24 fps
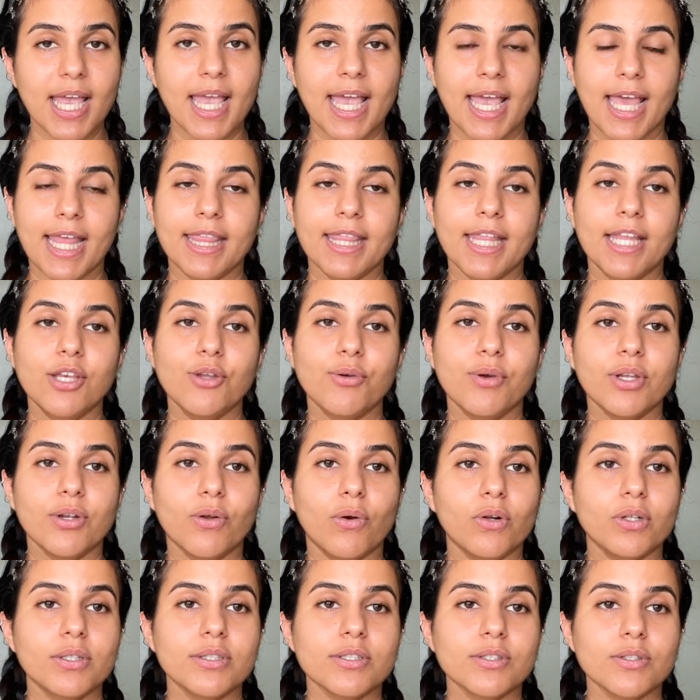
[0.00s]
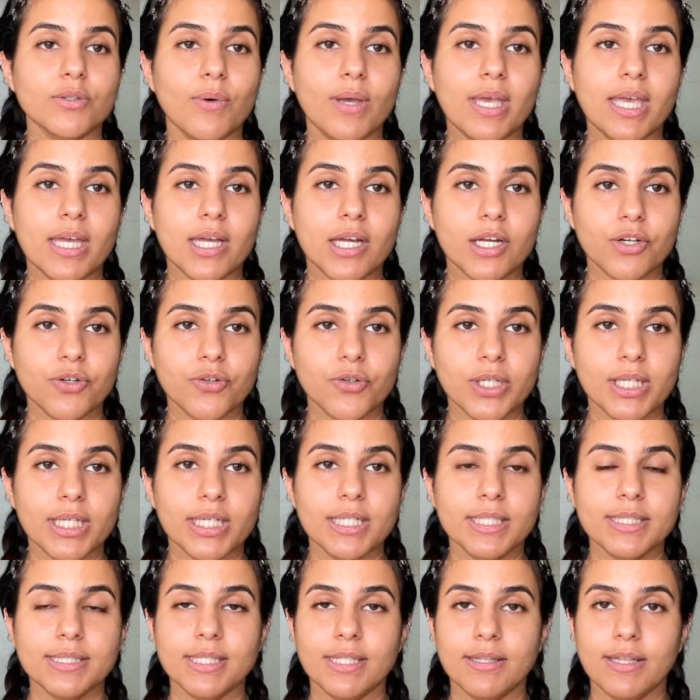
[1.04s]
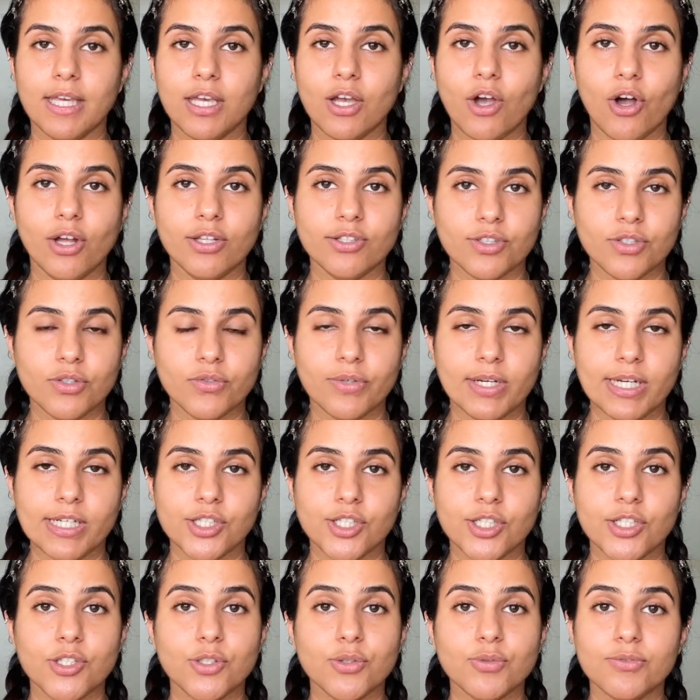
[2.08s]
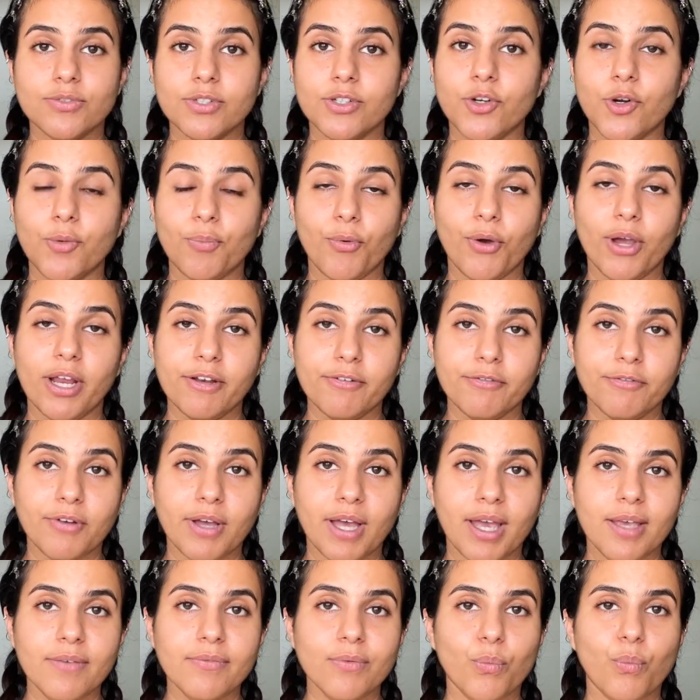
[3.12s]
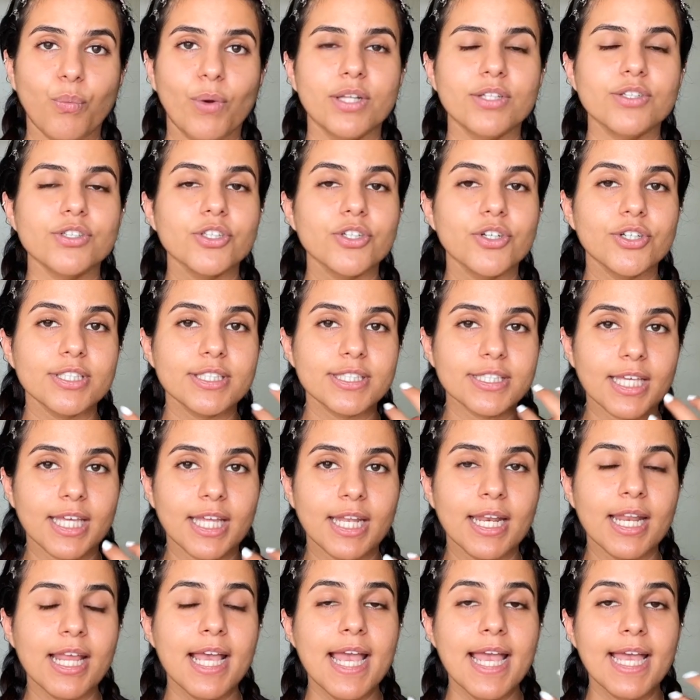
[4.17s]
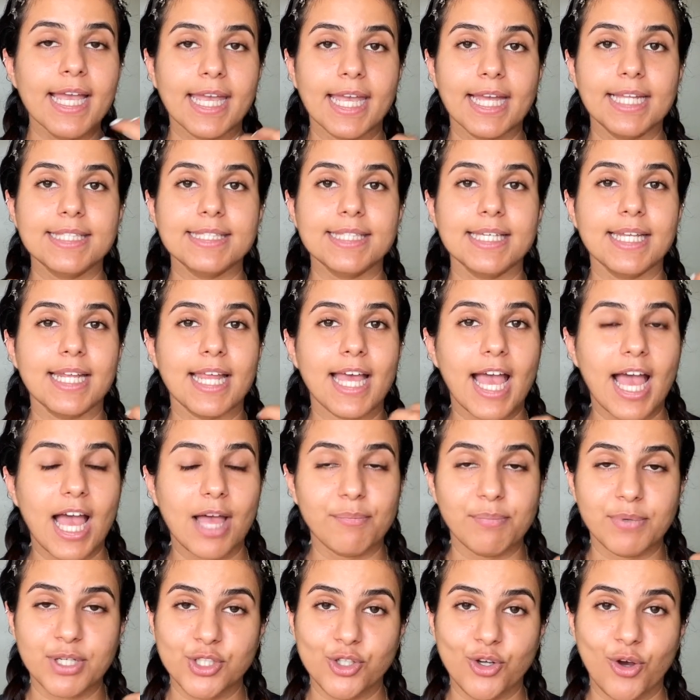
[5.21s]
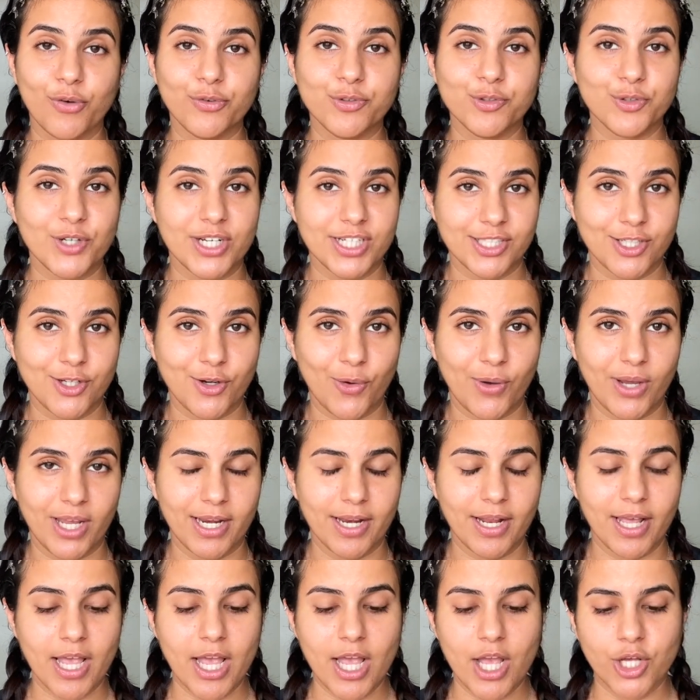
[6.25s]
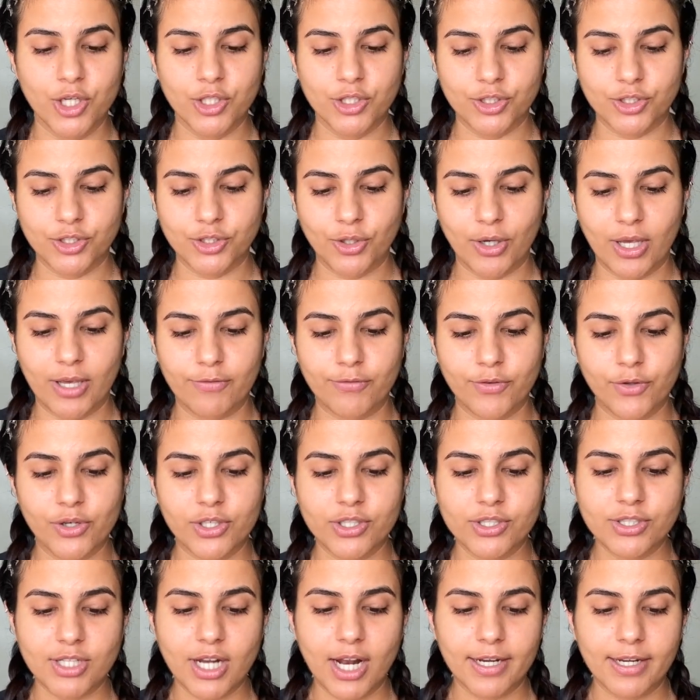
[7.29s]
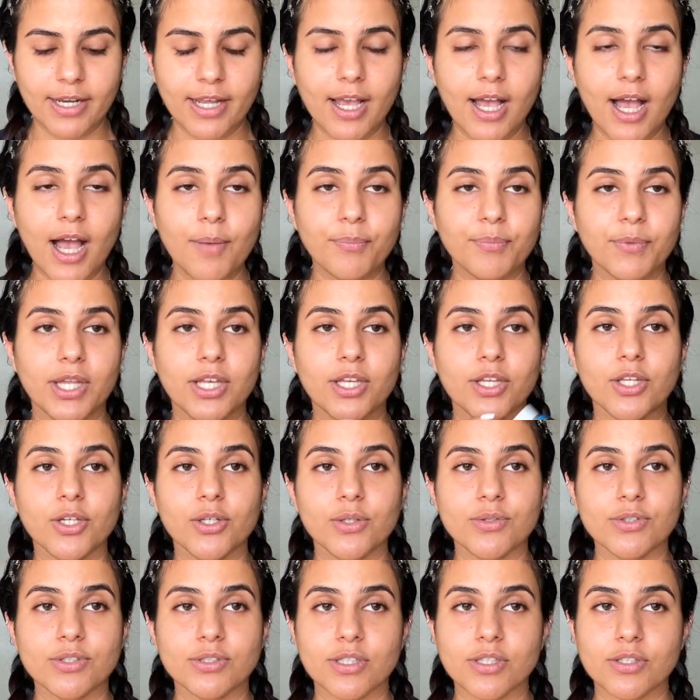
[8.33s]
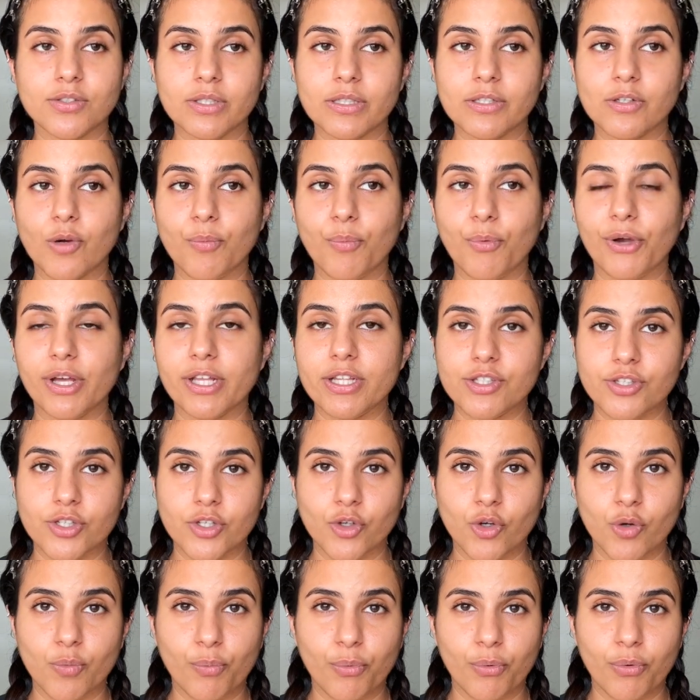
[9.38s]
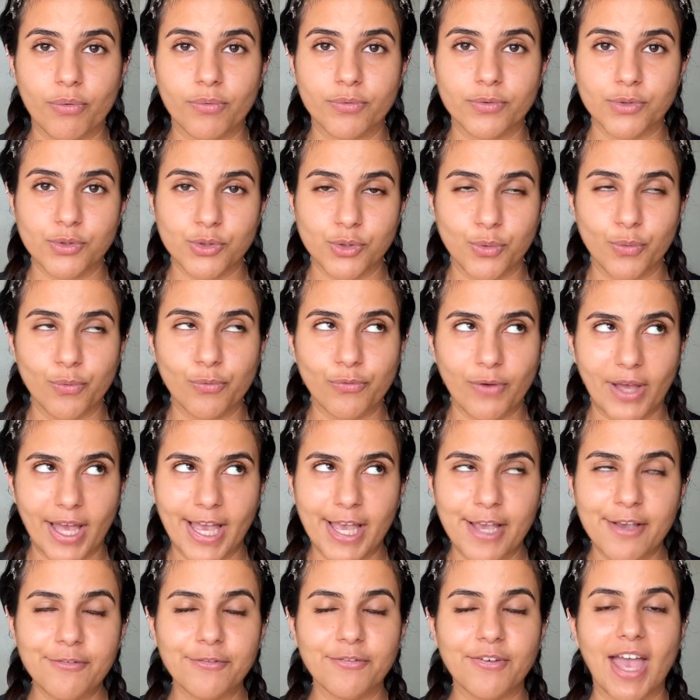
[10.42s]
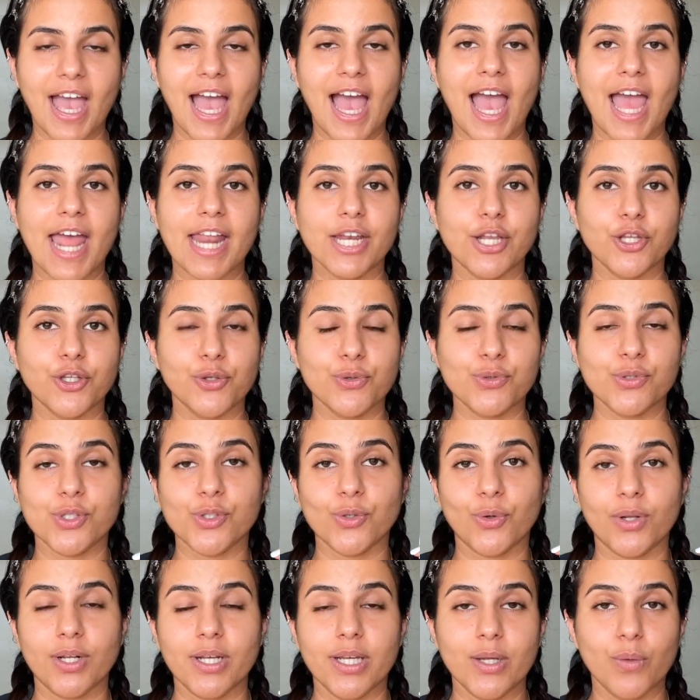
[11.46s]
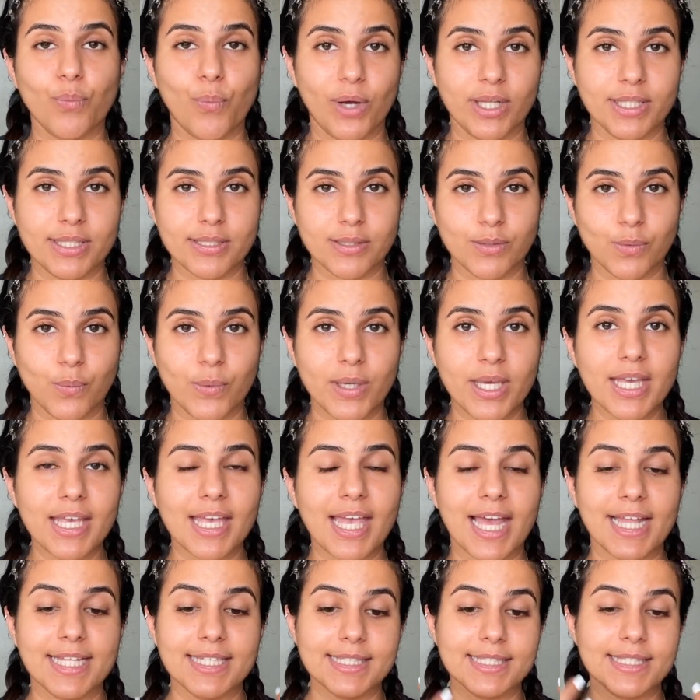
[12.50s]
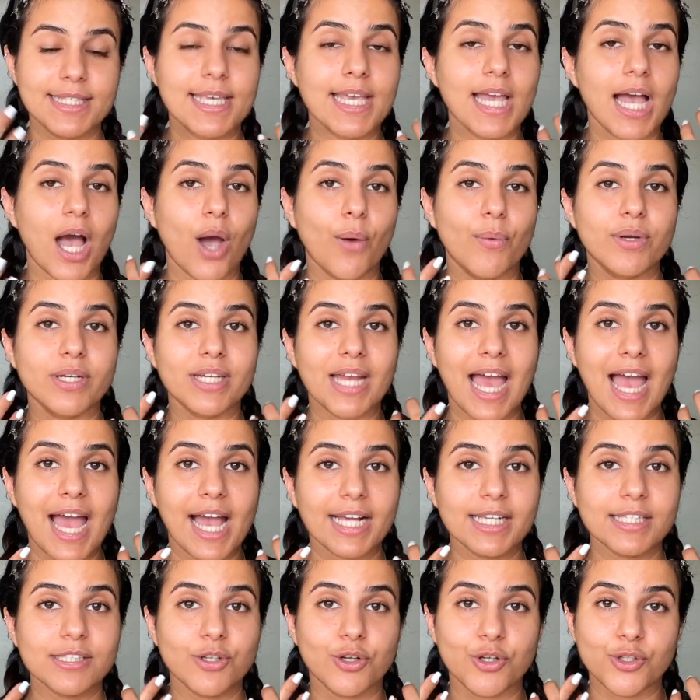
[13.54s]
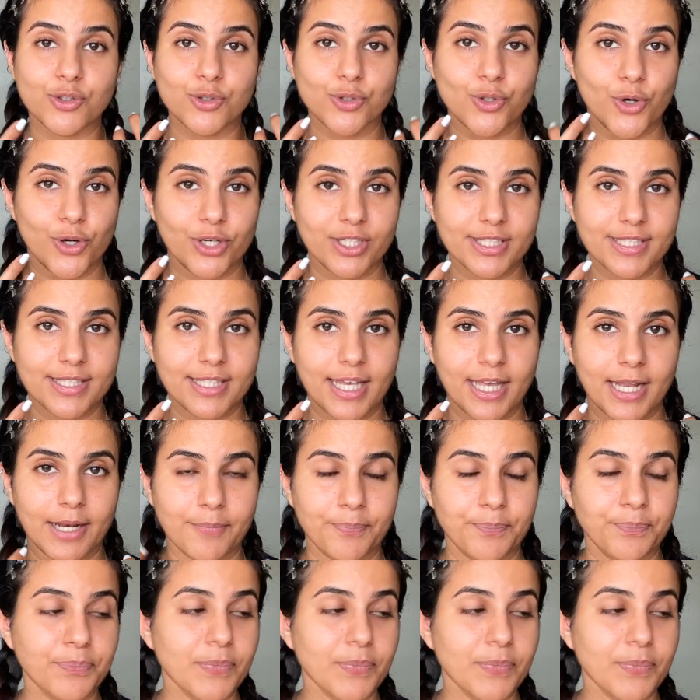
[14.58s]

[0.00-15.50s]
And then you can also increase the concentration to 0.5 once your skin gets in a habit of tretinoin. So if you're starting up, then use the 0.025 and use it only once a week and see how it acts onto your skin.